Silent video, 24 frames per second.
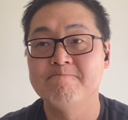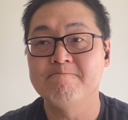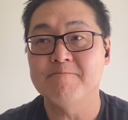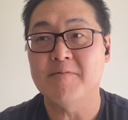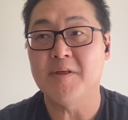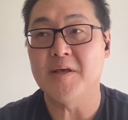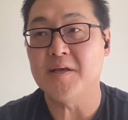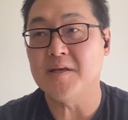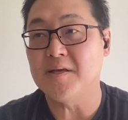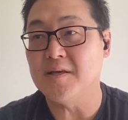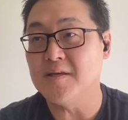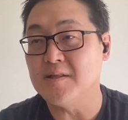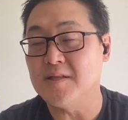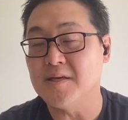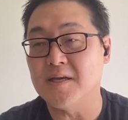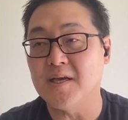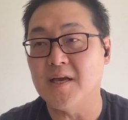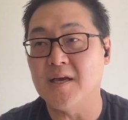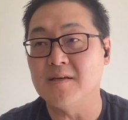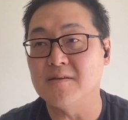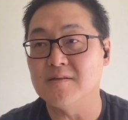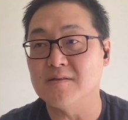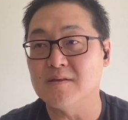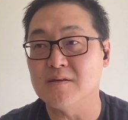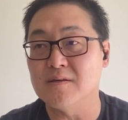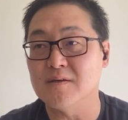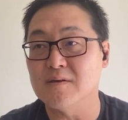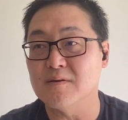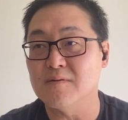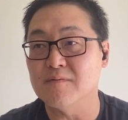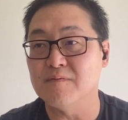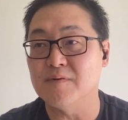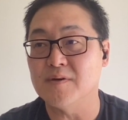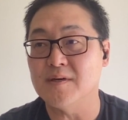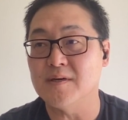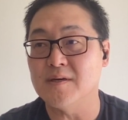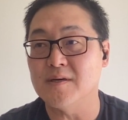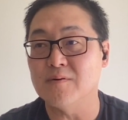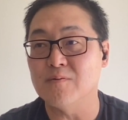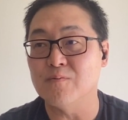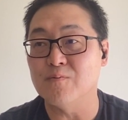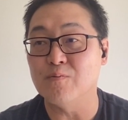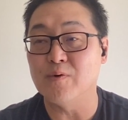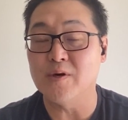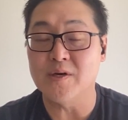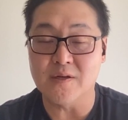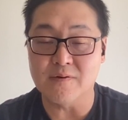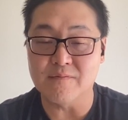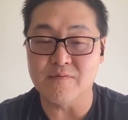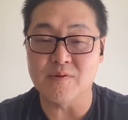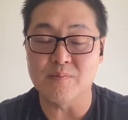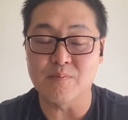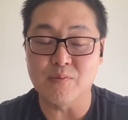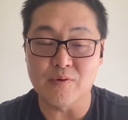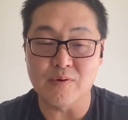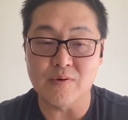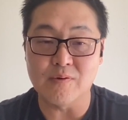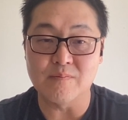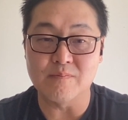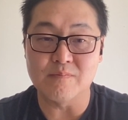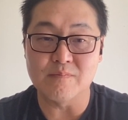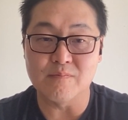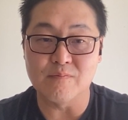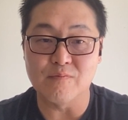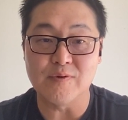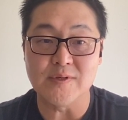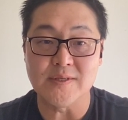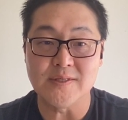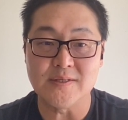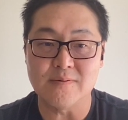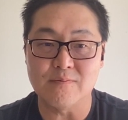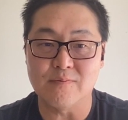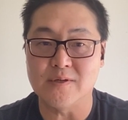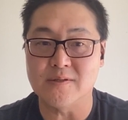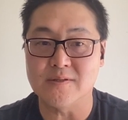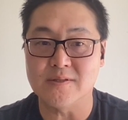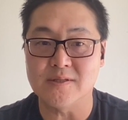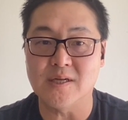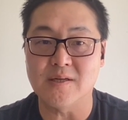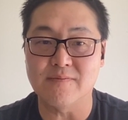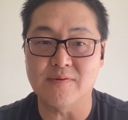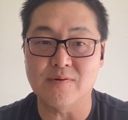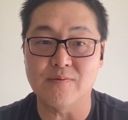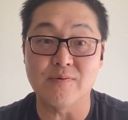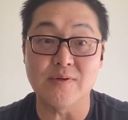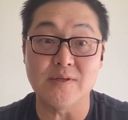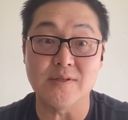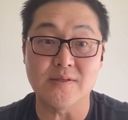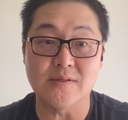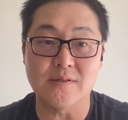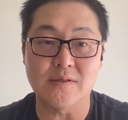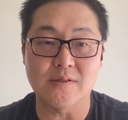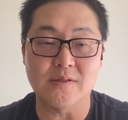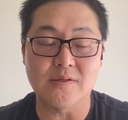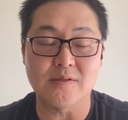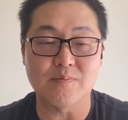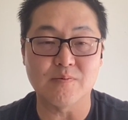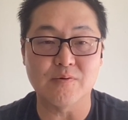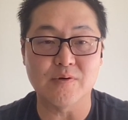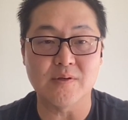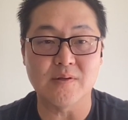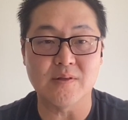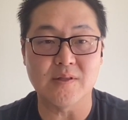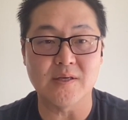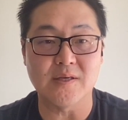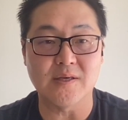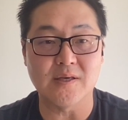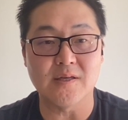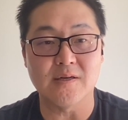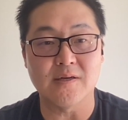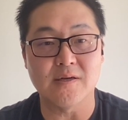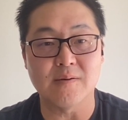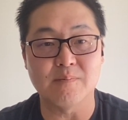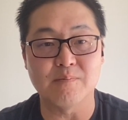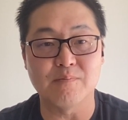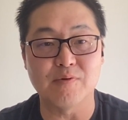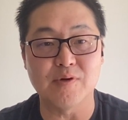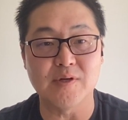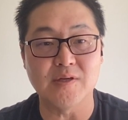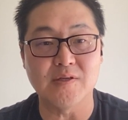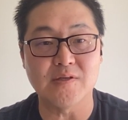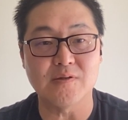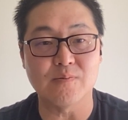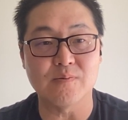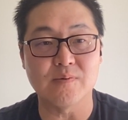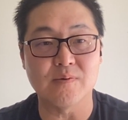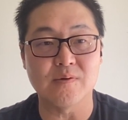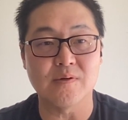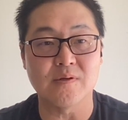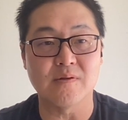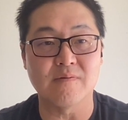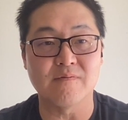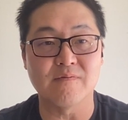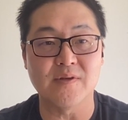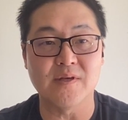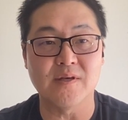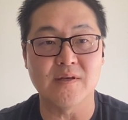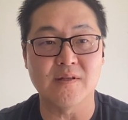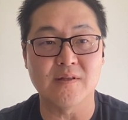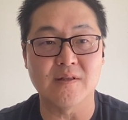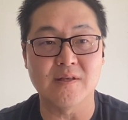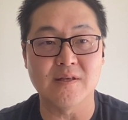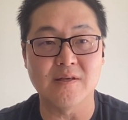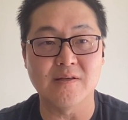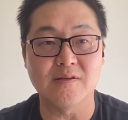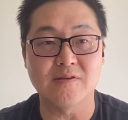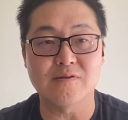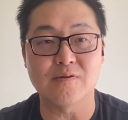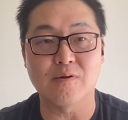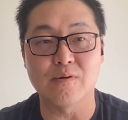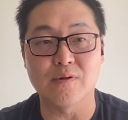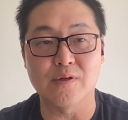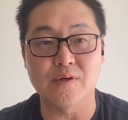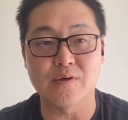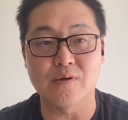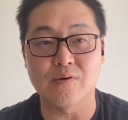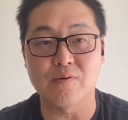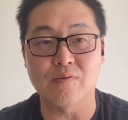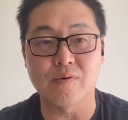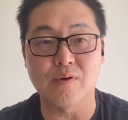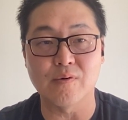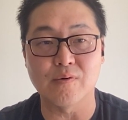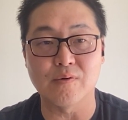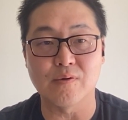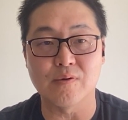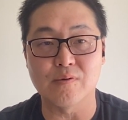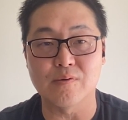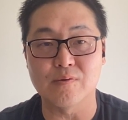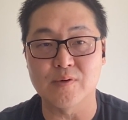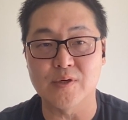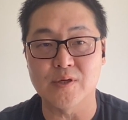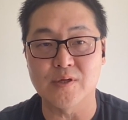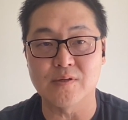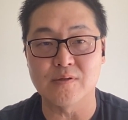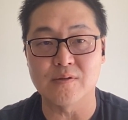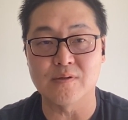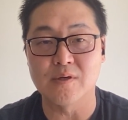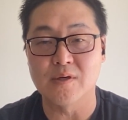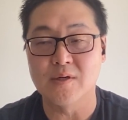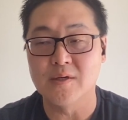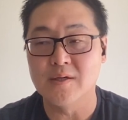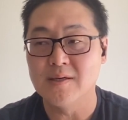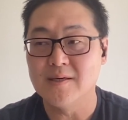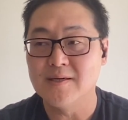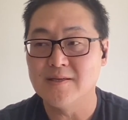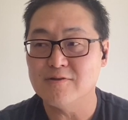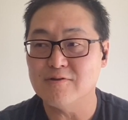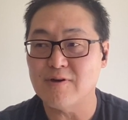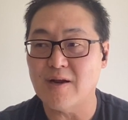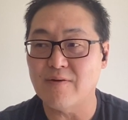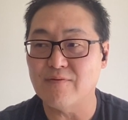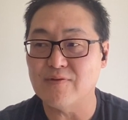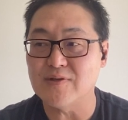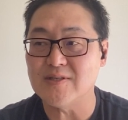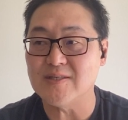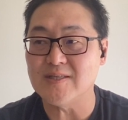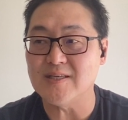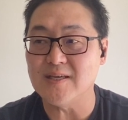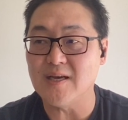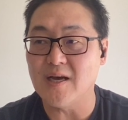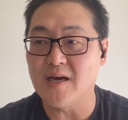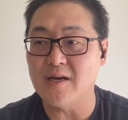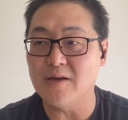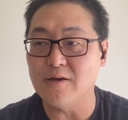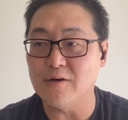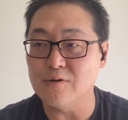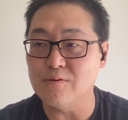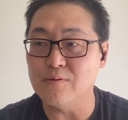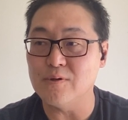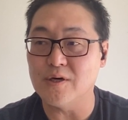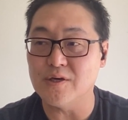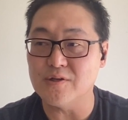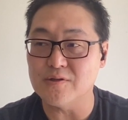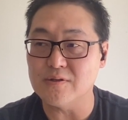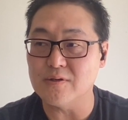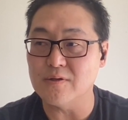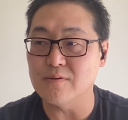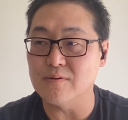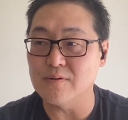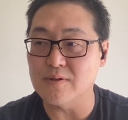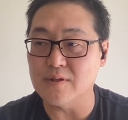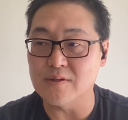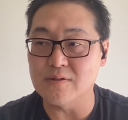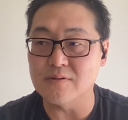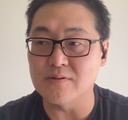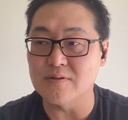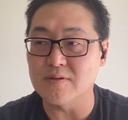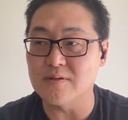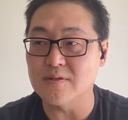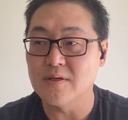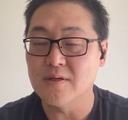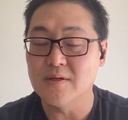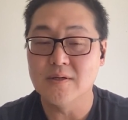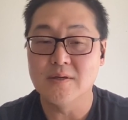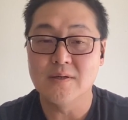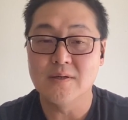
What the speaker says: like in the case of one of the more recent, well, it's not even recent at this point, the GitHub breach via the stolen Heroku and Travis CI OAuth tokens.